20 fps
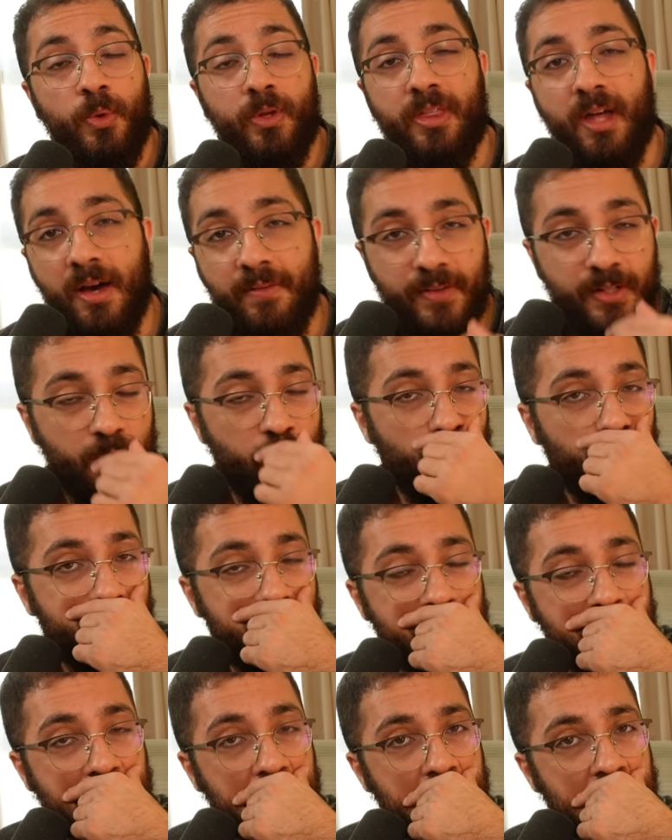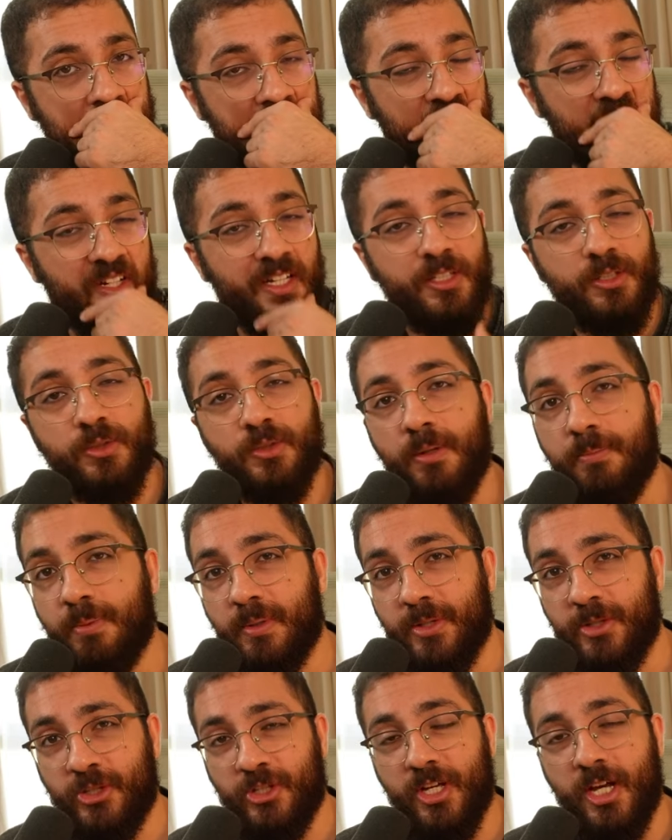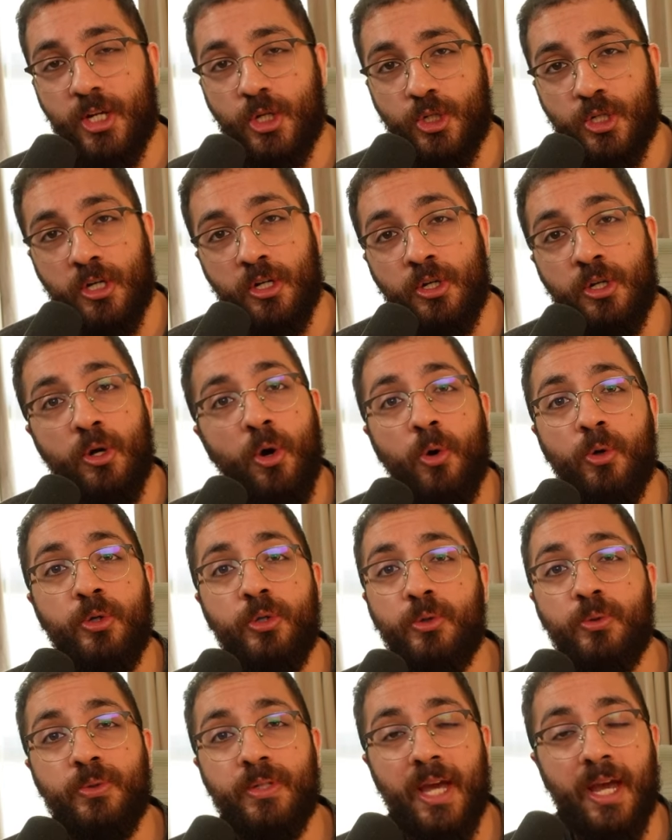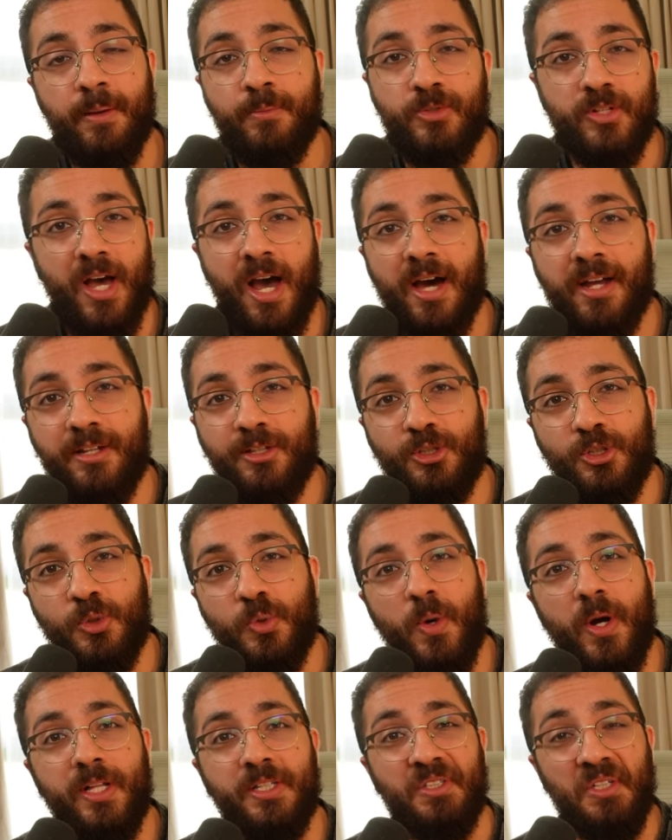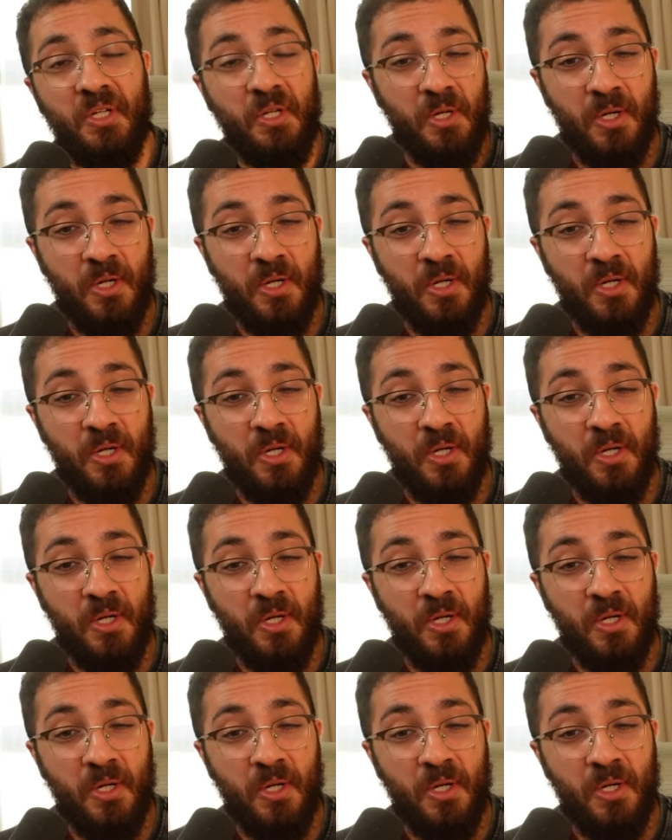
With having no exclusivity to the PlayStation, no new games added to it.